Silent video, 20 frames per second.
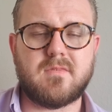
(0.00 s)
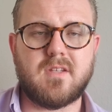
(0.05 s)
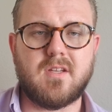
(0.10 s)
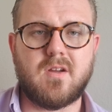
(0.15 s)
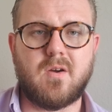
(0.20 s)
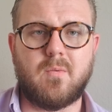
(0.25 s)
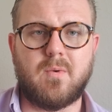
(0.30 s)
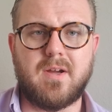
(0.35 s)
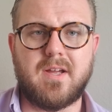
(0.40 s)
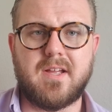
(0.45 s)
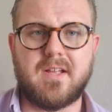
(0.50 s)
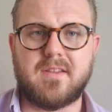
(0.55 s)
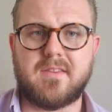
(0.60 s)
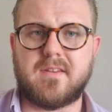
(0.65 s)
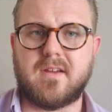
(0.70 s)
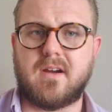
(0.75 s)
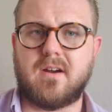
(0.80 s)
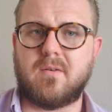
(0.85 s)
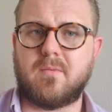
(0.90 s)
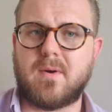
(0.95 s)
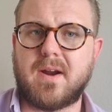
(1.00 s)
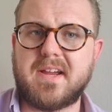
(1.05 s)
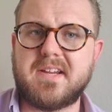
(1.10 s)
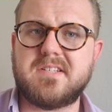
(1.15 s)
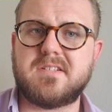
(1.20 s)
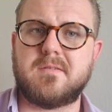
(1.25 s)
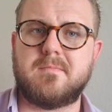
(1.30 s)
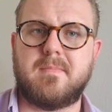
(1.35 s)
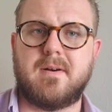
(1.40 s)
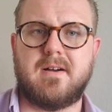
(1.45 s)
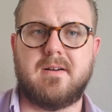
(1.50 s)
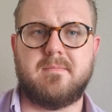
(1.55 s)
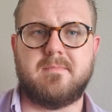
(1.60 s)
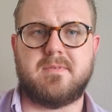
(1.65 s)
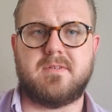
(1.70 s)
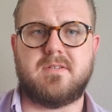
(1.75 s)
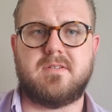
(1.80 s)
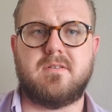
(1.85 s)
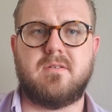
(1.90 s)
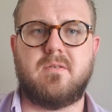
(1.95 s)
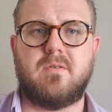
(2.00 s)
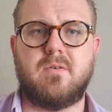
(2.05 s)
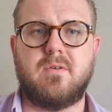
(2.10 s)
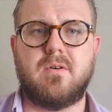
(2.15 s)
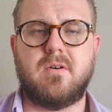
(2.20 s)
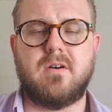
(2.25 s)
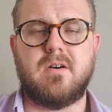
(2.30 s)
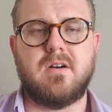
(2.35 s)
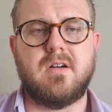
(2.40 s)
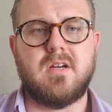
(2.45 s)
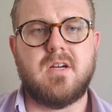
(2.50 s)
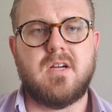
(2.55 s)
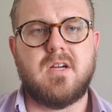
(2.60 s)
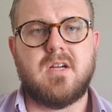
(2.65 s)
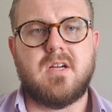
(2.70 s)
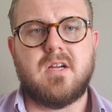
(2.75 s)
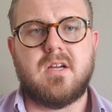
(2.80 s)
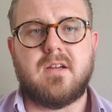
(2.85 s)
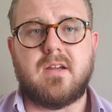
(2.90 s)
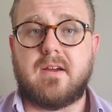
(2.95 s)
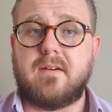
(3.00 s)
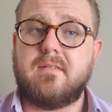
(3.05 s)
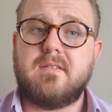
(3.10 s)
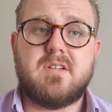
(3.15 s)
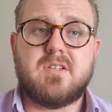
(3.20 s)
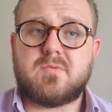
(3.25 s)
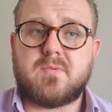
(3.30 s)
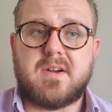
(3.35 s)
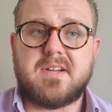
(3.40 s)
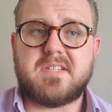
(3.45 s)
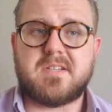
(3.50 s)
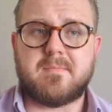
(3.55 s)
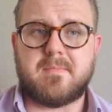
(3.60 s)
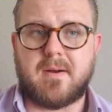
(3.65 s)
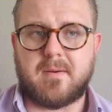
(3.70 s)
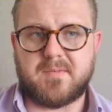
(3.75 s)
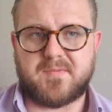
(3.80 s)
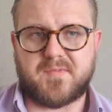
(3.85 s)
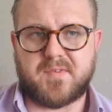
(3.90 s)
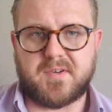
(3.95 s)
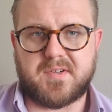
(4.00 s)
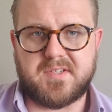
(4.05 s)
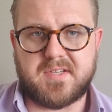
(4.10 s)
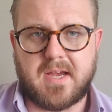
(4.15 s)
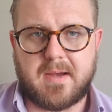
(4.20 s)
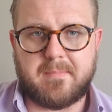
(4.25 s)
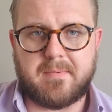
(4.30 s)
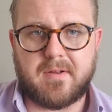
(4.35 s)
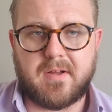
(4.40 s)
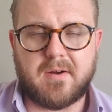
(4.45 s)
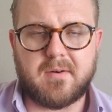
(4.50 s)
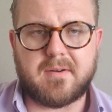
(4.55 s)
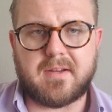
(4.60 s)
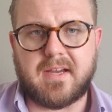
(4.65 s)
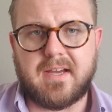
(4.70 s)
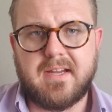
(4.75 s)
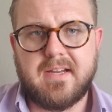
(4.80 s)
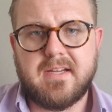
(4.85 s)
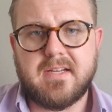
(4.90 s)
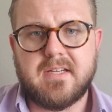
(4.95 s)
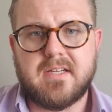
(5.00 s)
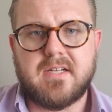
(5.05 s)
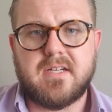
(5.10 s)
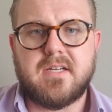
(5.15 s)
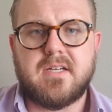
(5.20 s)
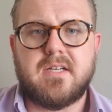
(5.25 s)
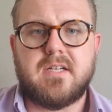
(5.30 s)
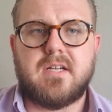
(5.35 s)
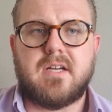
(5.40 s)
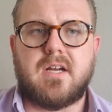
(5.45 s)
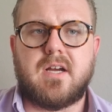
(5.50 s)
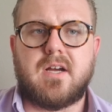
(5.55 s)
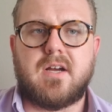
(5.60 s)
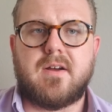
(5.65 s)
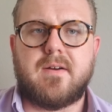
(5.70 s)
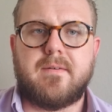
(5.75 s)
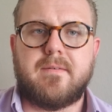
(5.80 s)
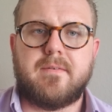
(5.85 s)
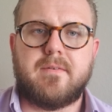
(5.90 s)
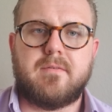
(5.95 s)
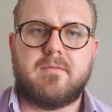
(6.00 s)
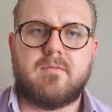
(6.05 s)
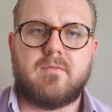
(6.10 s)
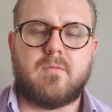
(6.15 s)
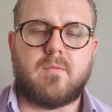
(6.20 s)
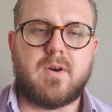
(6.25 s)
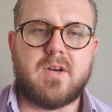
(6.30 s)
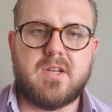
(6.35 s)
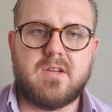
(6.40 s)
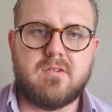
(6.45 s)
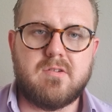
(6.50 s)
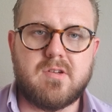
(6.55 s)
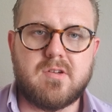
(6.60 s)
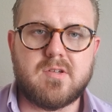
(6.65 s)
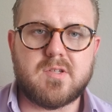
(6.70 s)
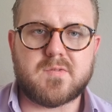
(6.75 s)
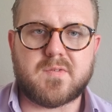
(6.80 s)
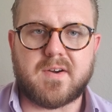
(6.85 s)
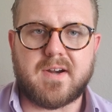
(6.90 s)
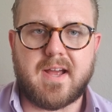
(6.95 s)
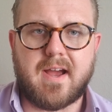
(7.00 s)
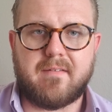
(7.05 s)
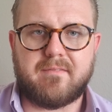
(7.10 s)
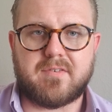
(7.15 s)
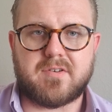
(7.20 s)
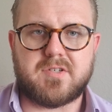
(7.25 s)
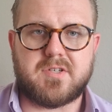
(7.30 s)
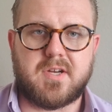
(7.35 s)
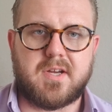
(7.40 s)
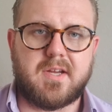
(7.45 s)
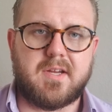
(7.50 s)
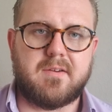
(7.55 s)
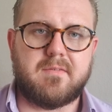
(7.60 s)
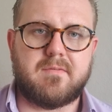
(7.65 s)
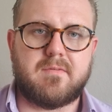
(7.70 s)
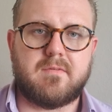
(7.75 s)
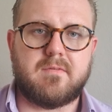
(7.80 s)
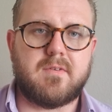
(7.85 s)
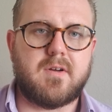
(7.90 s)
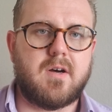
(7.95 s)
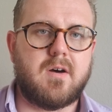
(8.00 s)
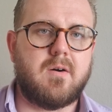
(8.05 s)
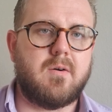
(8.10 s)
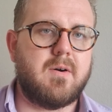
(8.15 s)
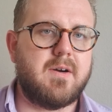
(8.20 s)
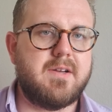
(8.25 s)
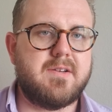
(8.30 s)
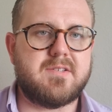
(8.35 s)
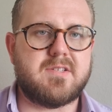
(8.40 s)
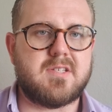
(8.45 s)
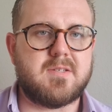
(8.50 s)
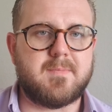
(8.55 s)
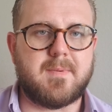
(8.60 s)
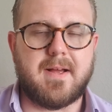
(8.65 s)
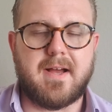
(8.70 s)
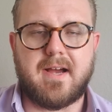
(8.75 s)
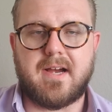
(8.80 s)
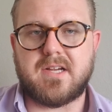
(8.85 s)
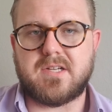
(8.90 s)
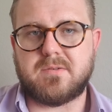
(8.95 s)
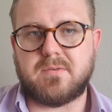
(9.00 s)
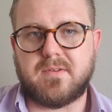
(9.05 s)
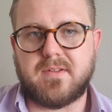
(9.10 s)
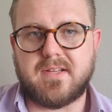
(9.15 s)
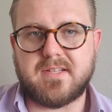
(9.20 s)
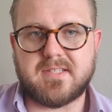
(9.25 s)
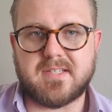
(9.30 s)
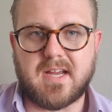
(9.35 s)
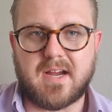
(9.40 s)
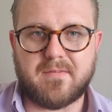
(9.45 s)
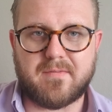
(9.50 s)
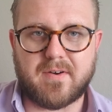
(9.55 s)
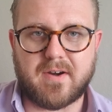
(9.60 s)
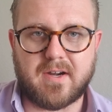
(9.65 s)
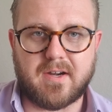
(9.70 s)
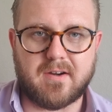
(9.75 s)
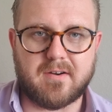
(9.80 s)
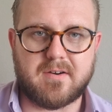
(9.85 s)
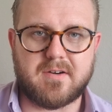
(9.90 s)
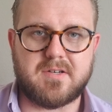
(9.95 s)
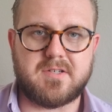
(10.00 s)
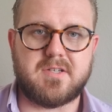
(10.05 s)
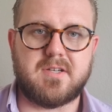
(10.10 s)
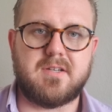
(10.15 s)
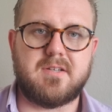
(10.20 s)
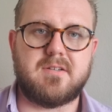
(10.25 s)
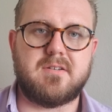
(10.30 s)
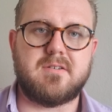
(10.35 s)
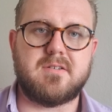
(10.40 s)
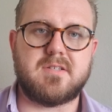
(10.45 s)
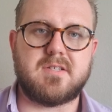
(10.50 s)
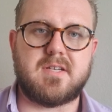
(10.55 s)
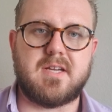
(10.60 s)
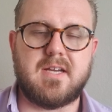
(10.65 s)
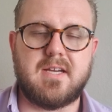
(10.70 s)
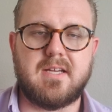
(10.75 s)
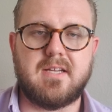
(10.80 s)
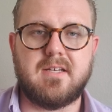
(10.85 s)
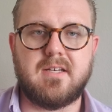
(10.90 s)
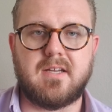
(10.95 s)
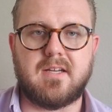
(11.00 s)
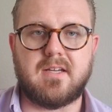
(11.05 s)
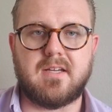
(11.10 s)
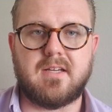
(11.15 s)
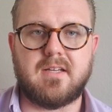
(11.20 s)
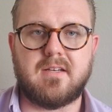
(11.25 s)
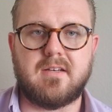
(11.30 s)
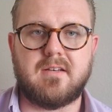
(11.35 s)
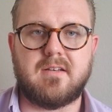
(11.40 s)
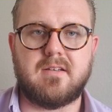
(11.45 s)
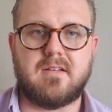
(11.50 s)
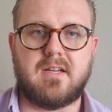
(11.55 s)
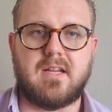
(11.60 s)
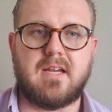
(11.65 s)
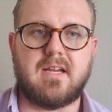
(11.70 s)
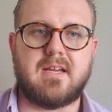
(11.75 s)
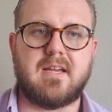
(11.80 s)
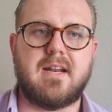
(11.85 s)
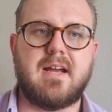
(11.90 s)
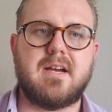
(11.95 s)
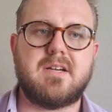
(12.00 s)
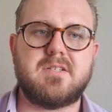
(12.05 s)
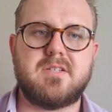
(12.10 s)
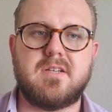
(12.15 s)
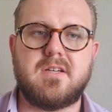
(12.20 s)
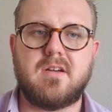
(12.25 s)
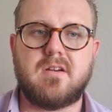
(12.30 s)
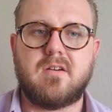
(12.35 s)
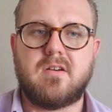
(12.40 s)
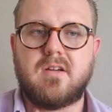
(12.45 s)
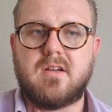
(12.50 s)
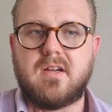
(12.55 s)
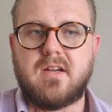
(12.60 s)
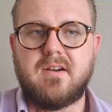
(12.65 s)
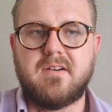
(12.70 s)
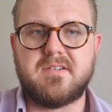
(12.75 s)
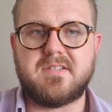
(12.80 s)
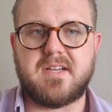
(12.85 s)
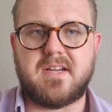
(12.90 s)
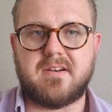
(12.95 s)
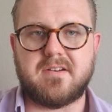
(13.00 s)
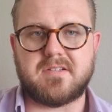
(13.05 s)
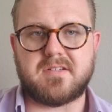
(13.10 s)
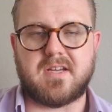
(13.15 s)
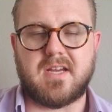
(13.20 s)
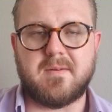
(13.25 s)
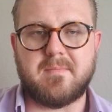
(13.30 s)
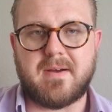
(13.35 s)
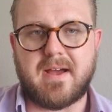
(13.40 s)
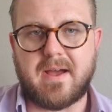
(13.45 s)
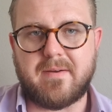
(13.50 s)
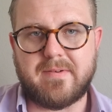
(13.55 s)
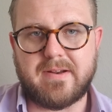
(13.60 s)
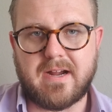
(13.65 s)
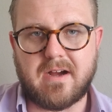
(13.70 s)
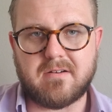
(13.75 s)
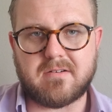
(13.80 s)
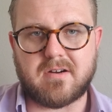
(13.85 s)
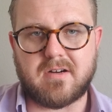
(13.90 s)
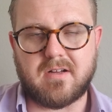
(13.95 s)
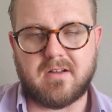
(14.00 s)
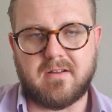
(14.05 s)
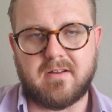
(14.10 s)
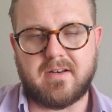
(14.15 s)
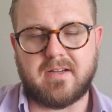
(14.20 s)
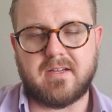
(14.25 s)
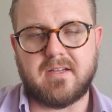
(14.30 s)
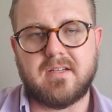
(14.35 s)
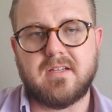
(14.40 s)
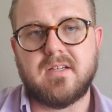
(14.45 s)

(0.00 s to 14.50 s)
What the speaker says: with razor bumps or just razor bumps, for example. Okay, what do you use for an aftershave? Oh, I use a splash. Well, that's not very nourishing to your skin, and it could actually irritate your skin by having alcohol in it.